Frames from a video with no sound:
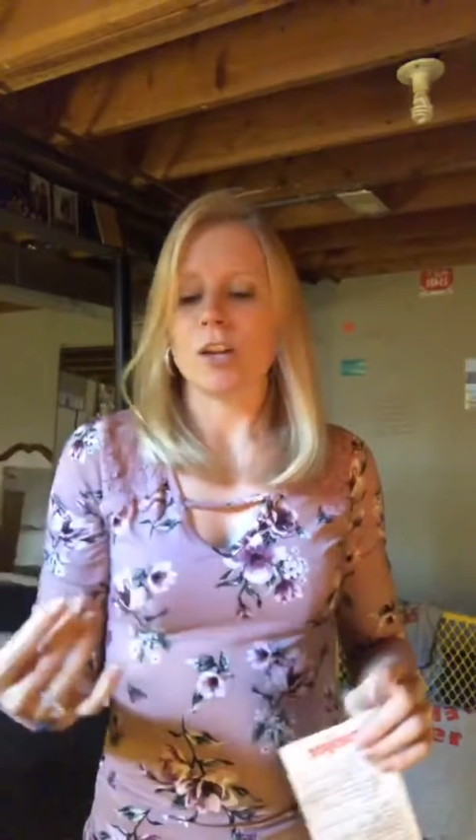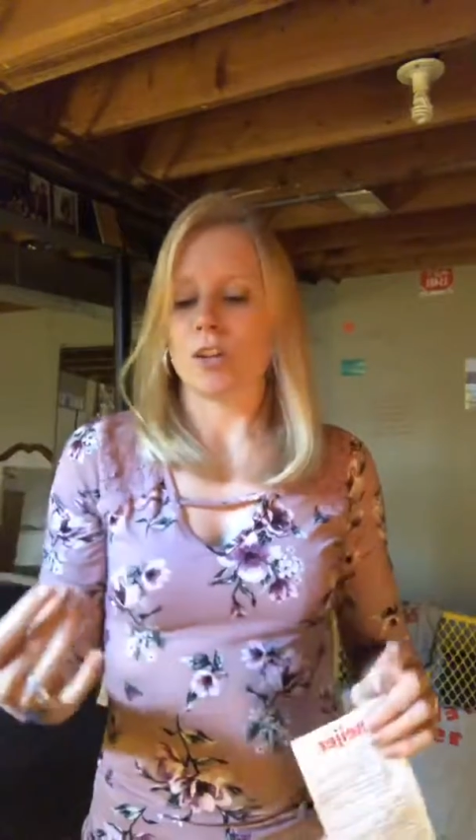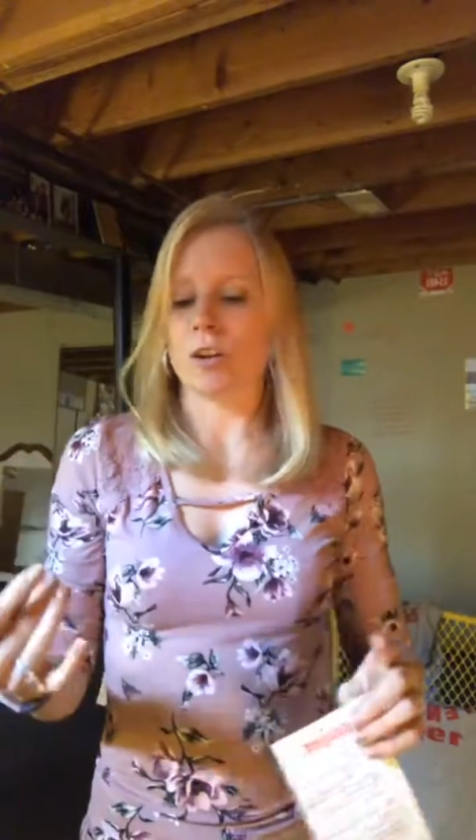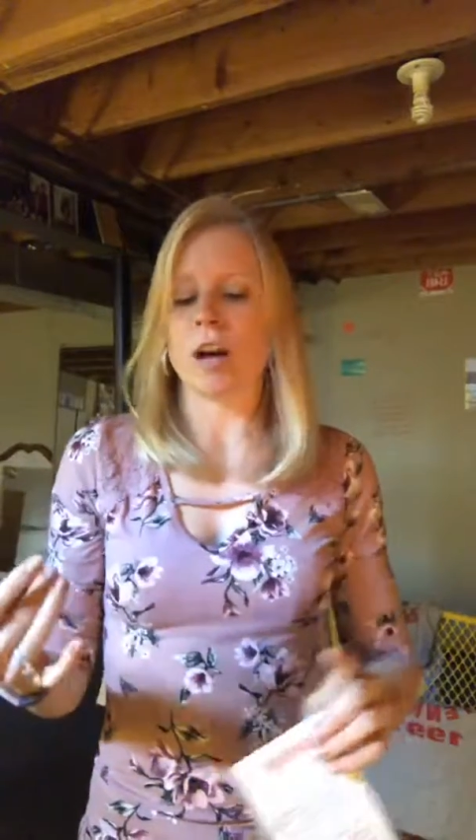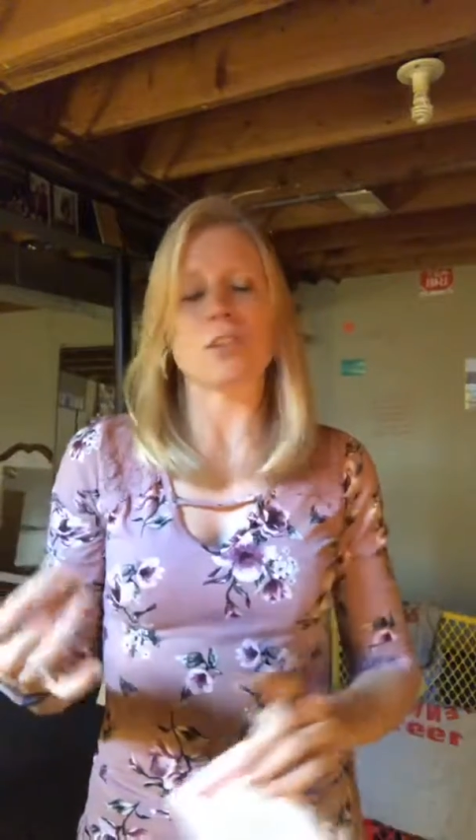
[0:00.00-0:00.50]

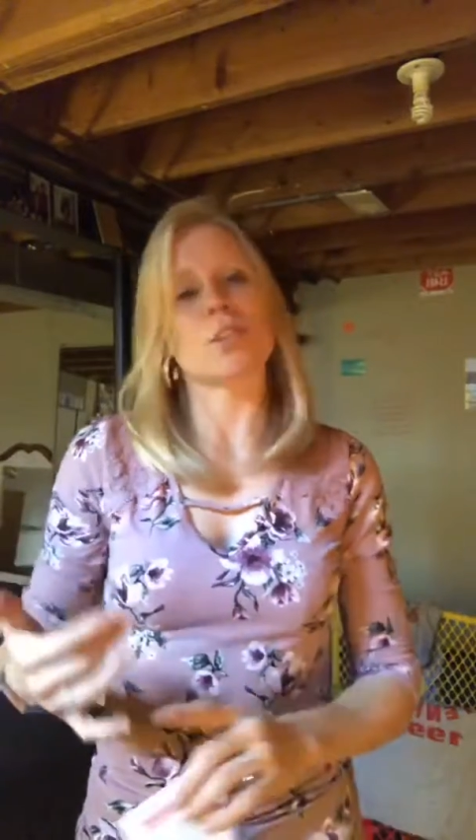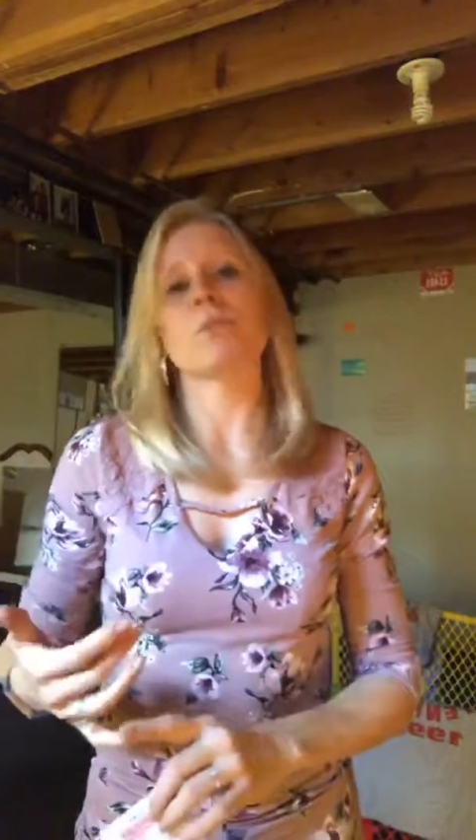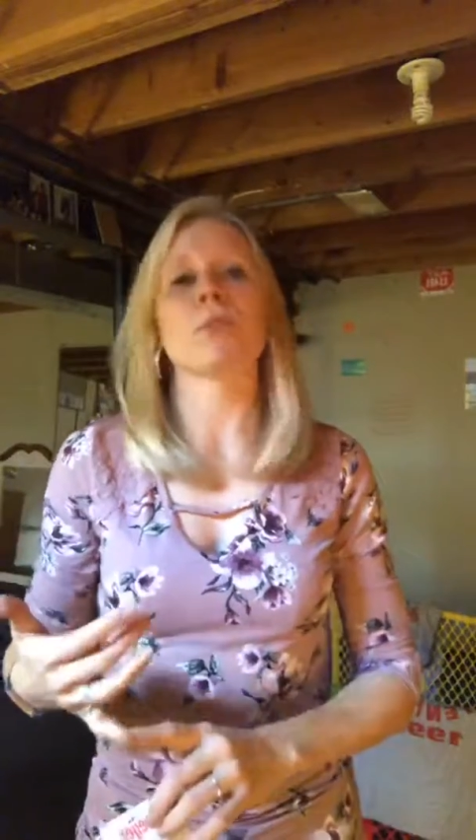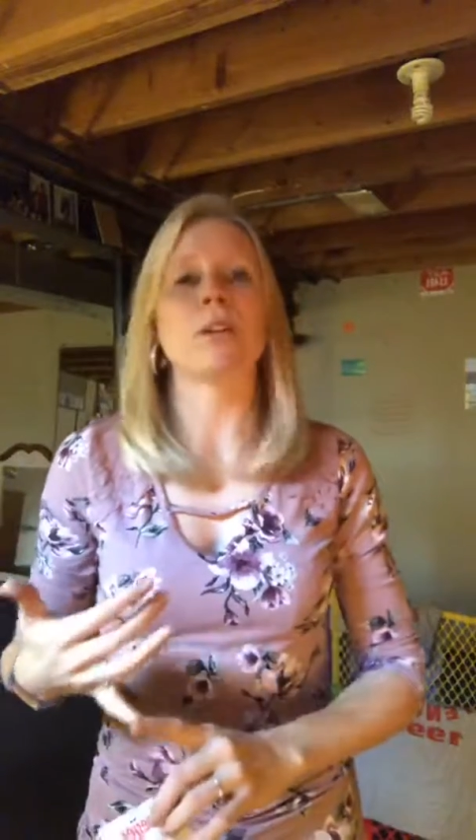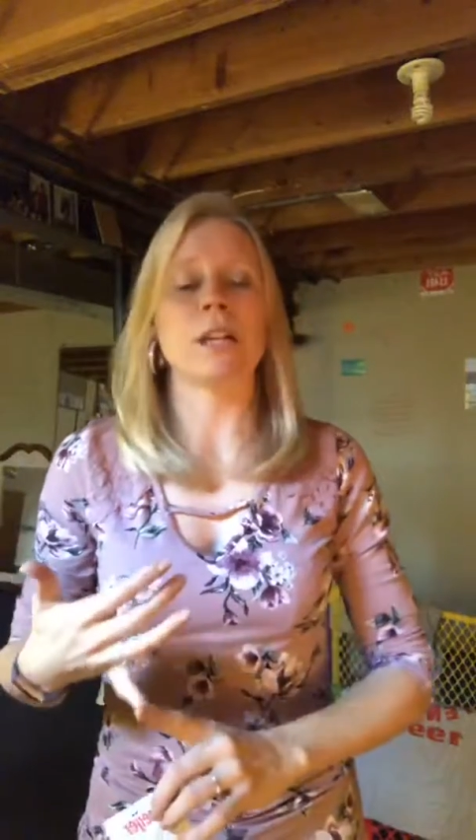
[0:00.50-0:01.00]
you're also
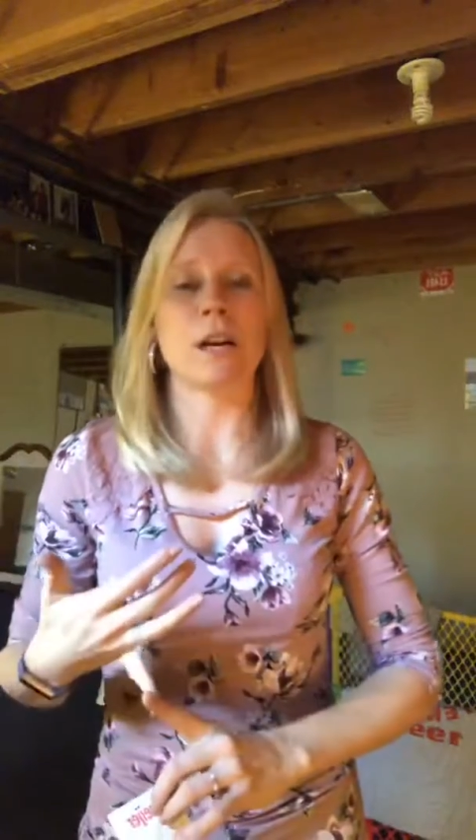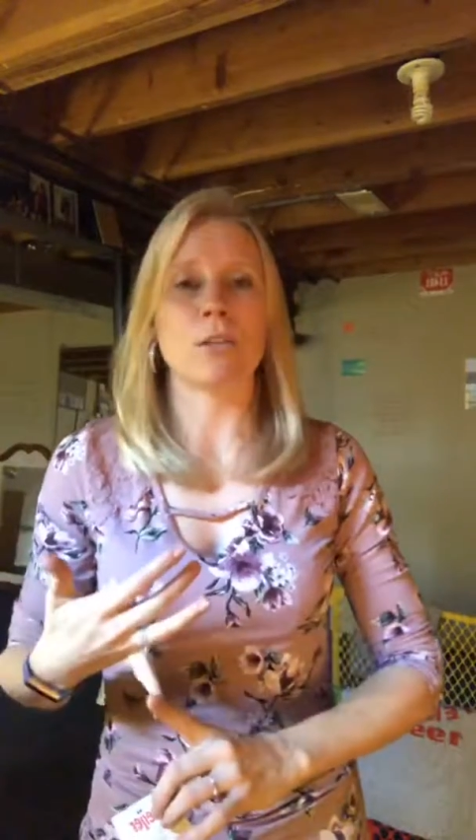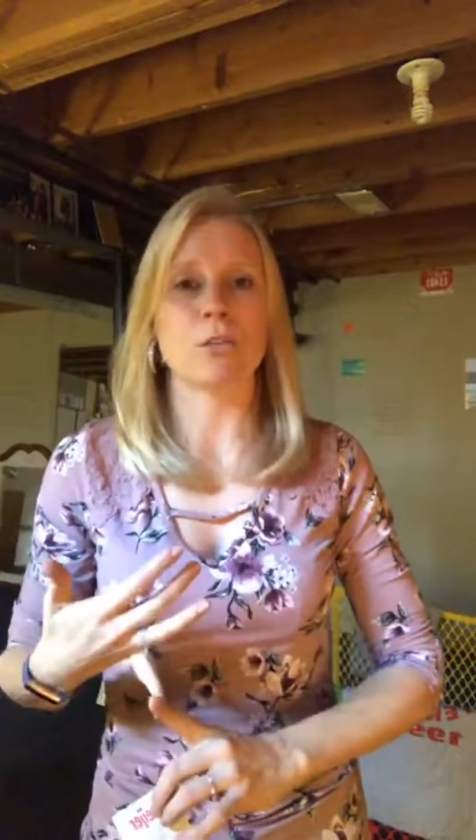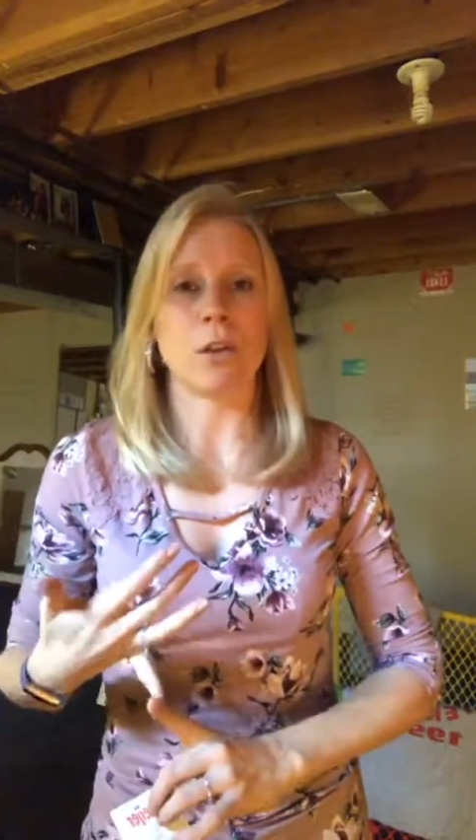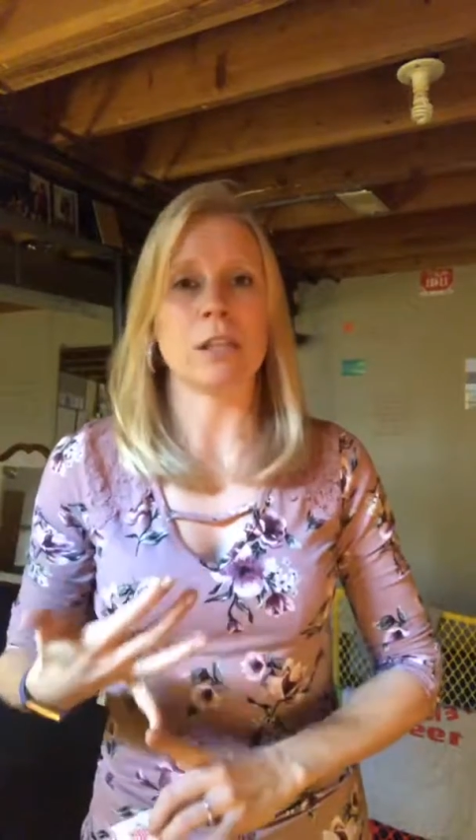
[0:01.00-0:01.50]
burning
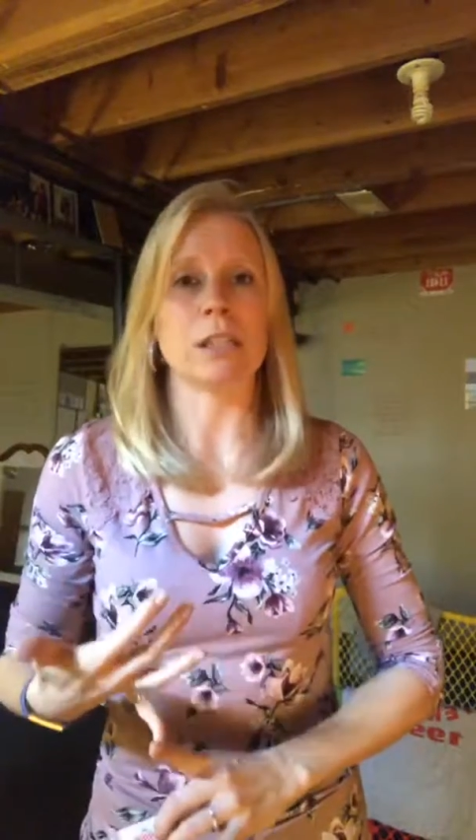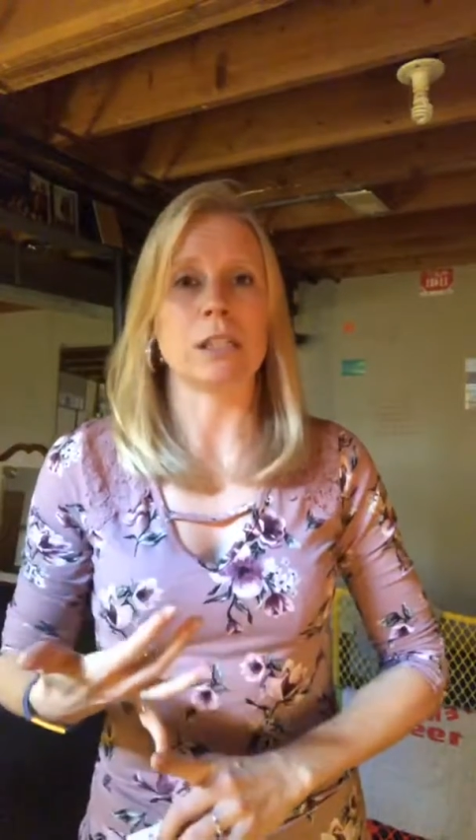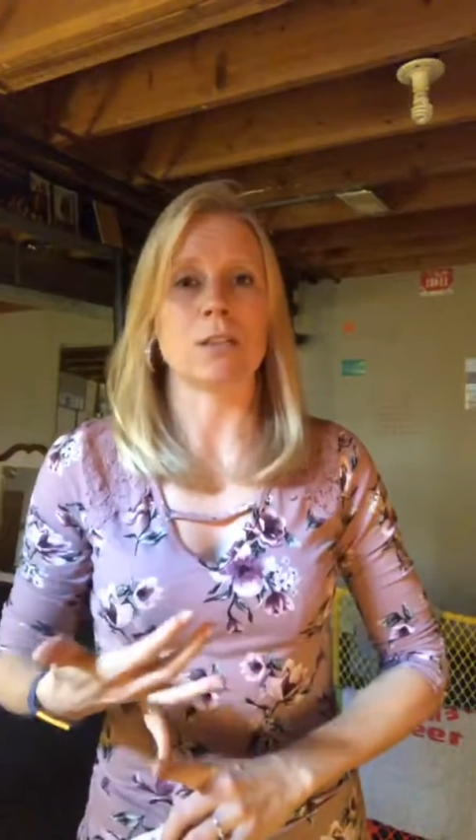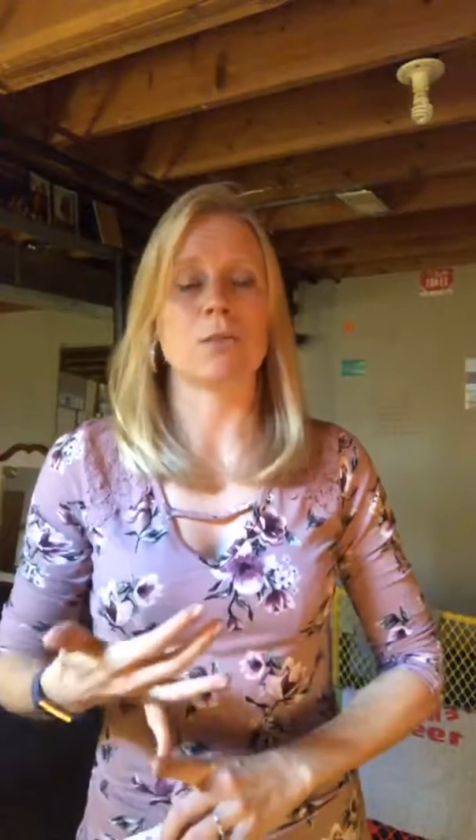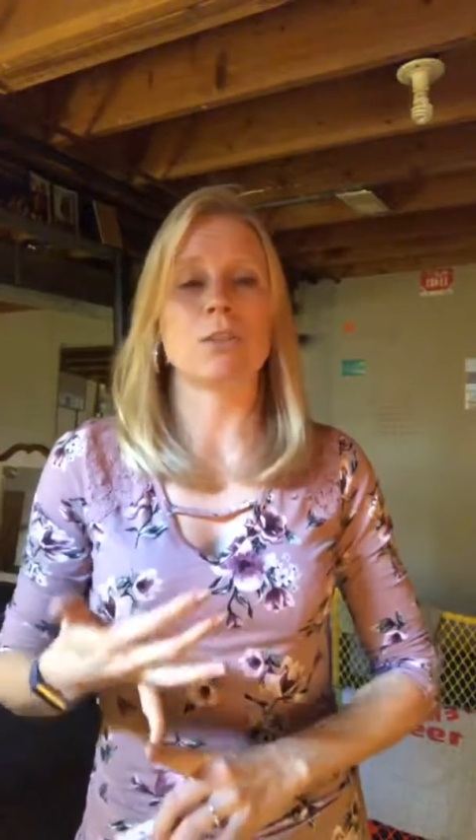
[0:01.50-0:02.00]
out ghrelin,